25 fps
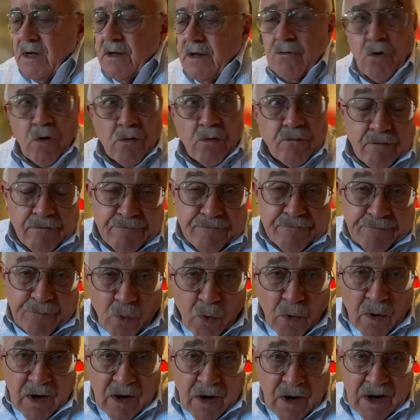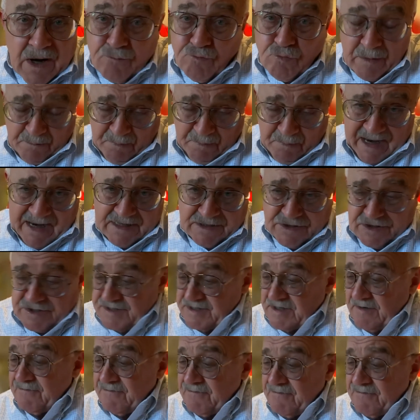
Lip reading: There are over 400 pages of